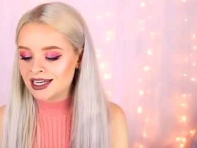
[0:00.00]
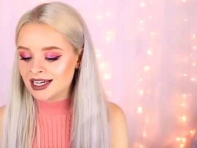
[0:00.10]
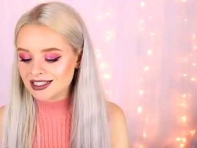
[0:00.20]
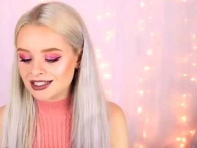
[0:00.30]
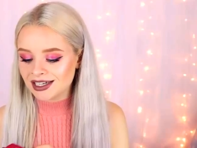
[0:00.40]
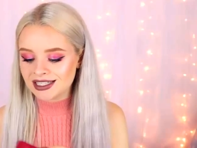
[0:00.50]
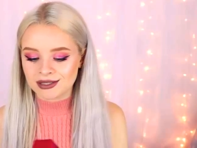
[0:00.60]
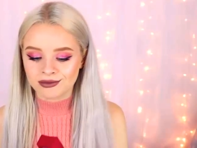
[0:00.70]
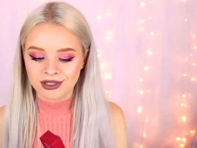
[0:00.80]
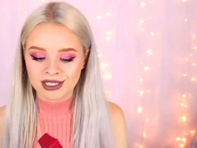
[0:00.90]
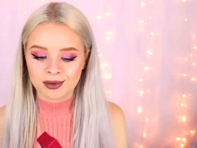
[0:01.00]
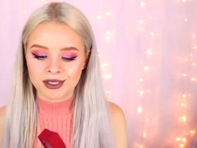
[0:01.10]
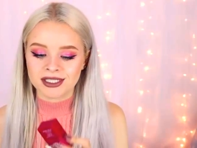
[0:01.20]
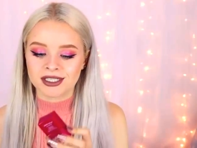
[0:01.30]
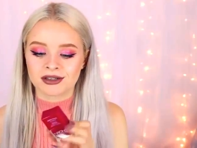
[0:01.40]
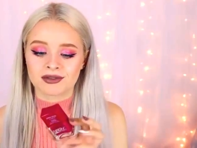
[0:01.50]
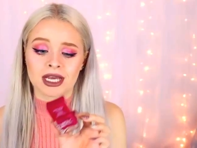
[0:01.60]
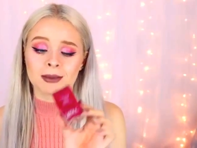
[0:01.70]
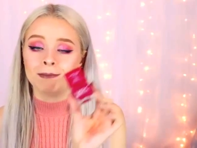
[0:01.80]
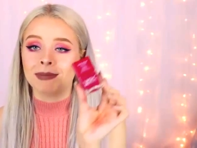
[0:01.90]
The next colour is a really pretty kind of
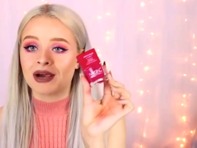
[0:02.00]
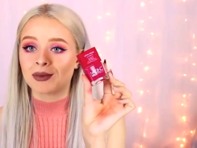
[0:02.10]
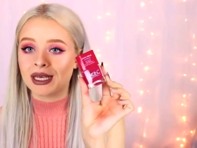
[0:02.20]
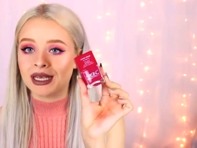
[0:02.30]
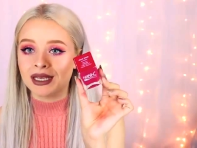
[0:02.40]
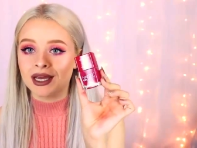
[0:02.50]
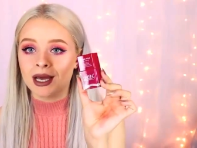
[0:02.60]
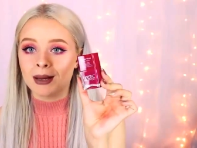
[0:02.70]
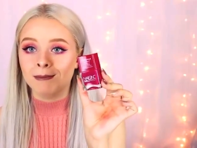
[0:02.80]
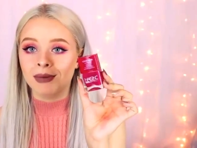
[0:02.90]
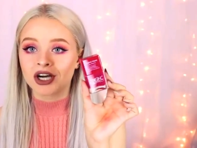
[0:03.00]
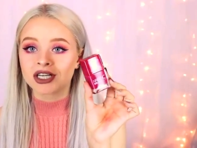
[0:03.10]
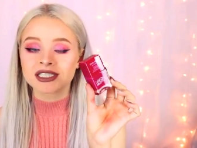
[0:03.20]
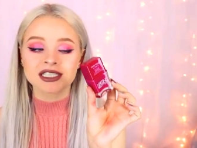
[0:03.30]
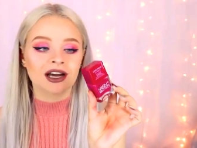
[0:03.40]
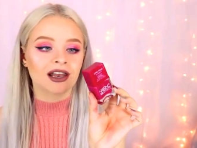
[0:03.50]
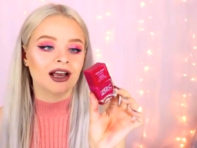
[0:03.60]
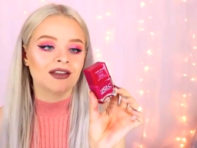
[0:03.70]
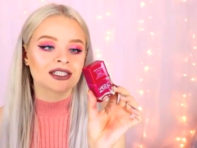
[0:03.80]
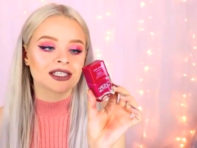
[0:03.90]
like berry burgundy
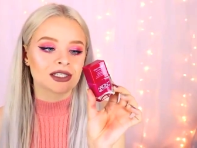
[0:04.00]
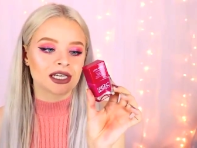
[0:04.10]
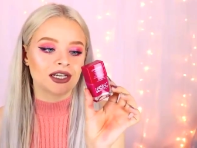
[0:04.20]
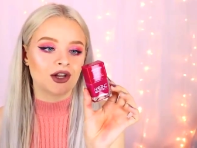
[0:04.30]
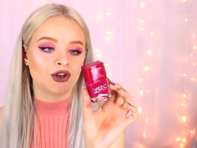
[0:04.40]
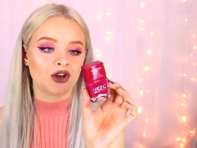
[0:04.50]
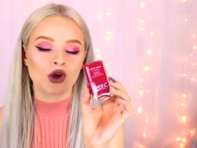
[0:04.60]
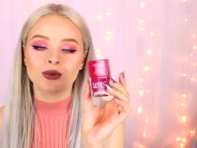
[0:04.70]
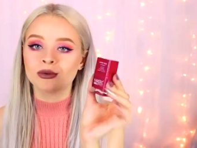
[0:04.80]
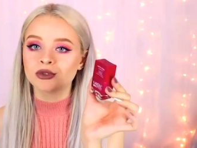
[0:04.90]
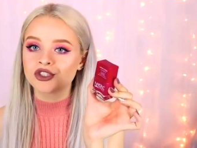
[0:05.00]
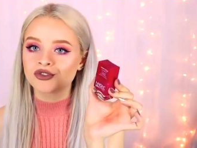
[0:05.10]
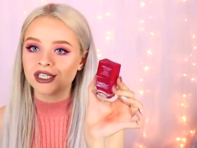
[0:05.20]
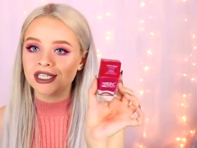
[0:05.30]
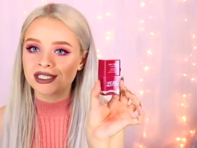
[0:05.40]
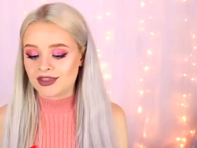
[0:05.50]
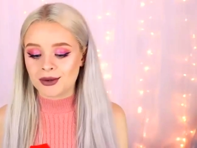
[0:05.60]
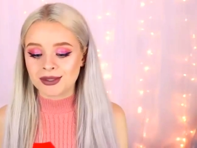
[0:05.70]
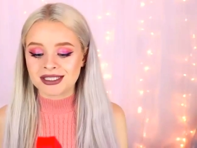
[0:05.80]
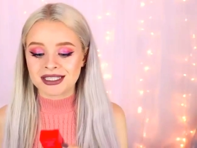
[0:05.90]
colour, and this is in Noble Street.
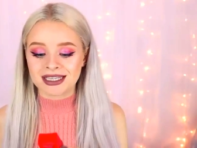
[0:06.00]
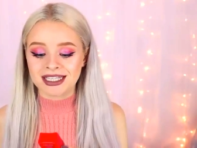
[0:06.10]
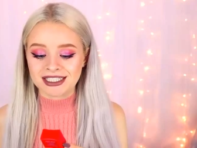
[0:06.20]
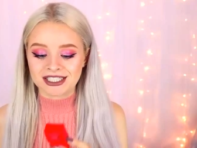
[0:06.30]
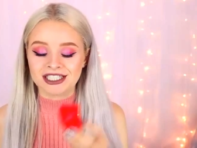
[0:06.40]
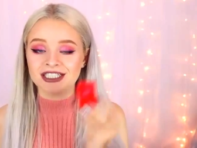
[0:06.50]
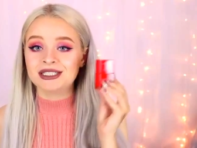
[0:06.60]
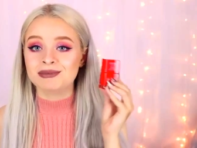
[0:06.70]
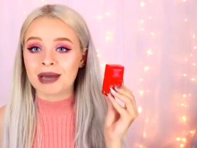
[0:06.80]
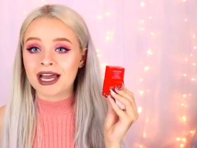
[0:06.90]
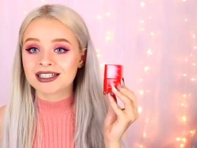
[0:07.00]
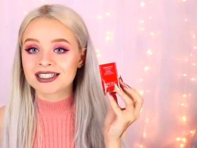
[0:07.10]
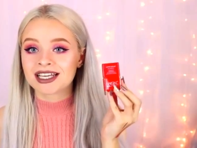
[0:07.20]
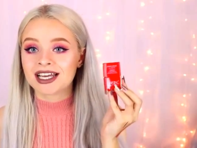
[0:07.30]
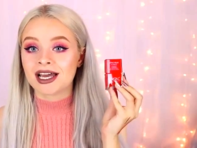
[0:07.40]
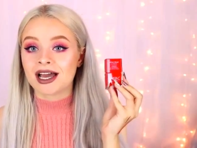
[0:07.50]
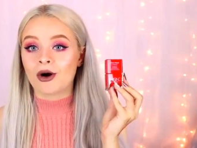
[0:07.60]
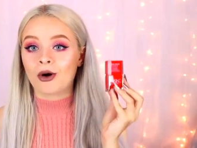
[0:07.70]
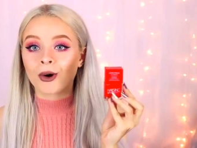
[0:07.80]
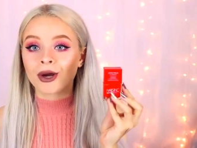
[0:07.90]
There is literally the best
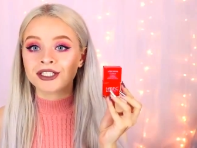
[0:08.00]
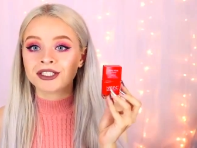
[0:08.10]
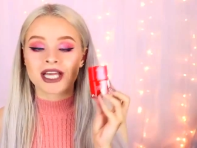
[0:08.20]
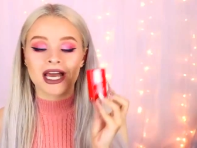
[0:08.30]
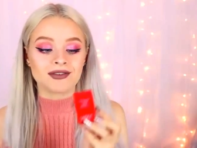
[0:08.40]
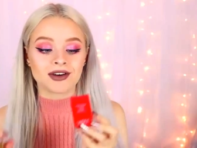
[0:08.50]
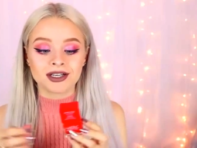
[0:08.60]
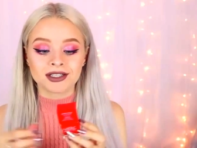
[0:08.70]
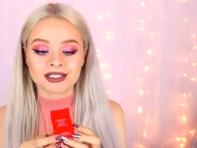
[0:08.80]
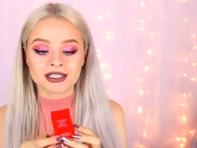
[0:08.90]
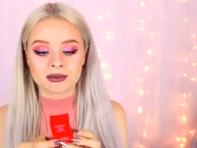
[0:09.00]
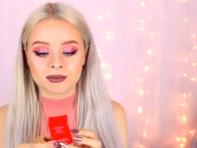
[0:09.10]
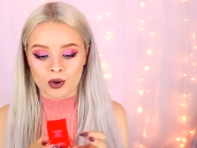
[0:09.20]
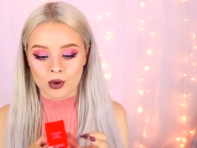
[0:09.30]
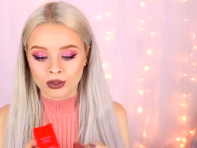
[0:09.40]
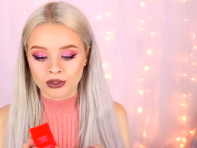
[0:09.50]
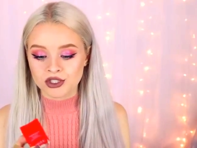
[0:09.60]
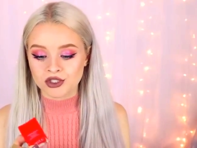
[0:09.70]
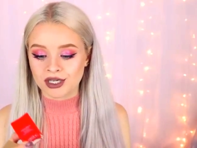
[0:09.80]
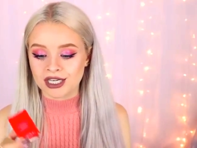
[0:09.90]
orange ever. This is
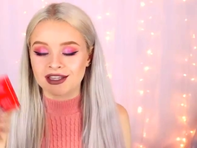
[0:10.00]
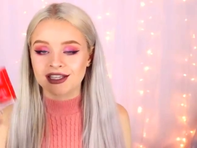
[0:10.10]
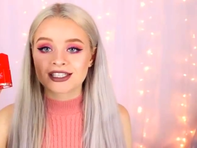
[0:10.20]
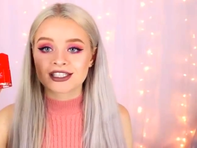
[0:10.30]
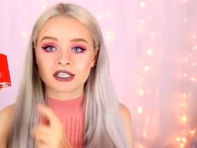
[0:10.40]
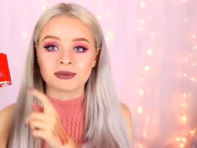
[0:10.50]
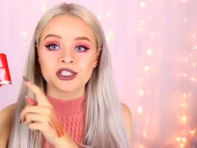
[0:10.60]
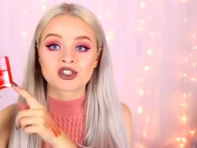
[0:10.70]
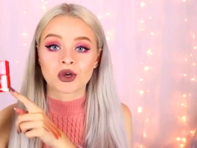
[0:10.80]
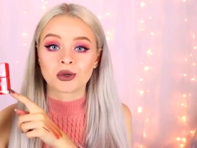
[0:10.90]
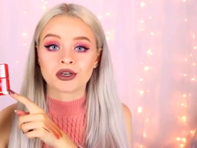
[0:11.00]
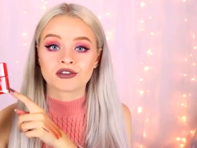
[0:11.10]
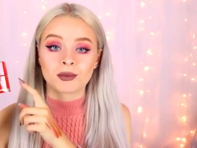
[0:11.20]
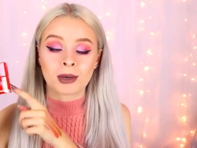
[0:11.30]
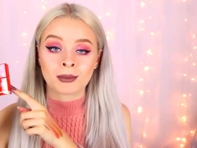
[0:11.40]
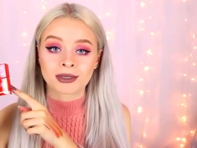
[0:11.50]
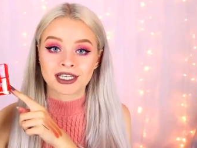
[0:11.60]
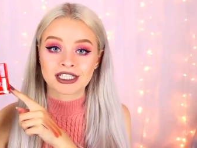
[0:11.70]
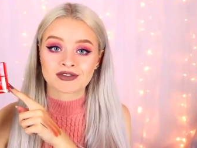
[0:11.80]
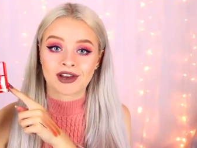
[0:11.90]
Portland Street. This is going to be so good for
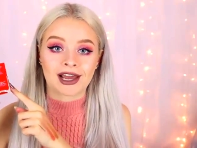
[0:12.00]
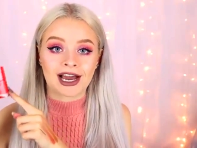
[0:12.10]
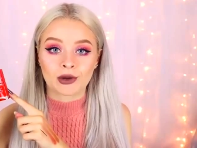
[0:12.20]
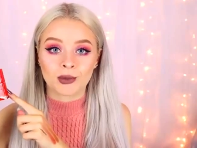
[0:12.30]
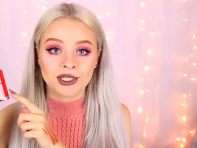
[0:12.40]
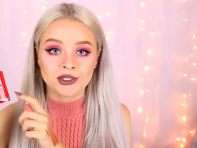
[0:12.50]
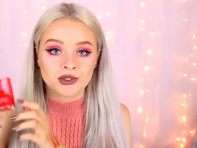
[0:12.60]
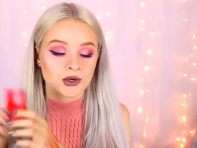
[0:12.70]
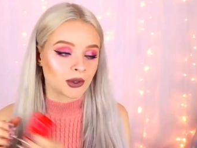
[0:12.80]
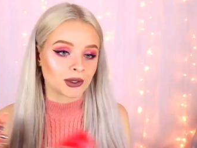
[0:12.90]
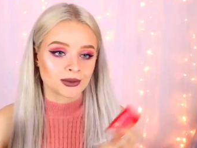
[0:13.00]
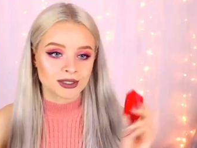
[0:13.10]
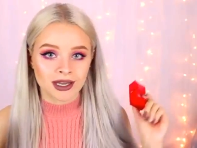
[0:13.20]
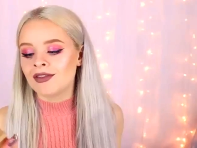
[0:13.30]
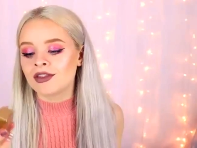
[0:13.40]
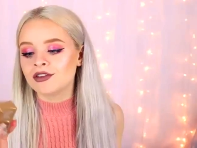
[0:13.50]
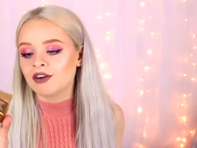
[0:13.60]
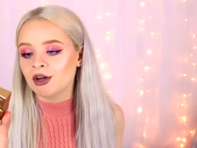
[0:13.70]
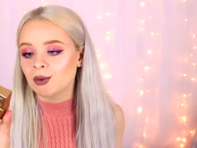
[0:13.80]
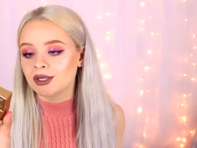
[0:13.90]
pumpkins, for like Halloween tutorials. And then the
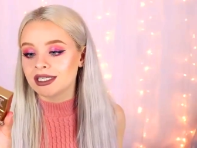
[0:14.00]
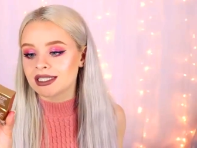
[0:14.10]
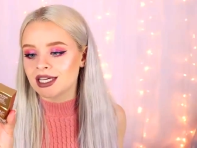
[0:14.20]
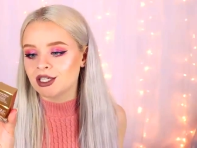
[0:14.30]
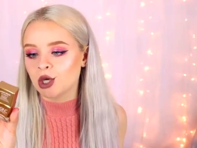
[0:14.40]
final one is a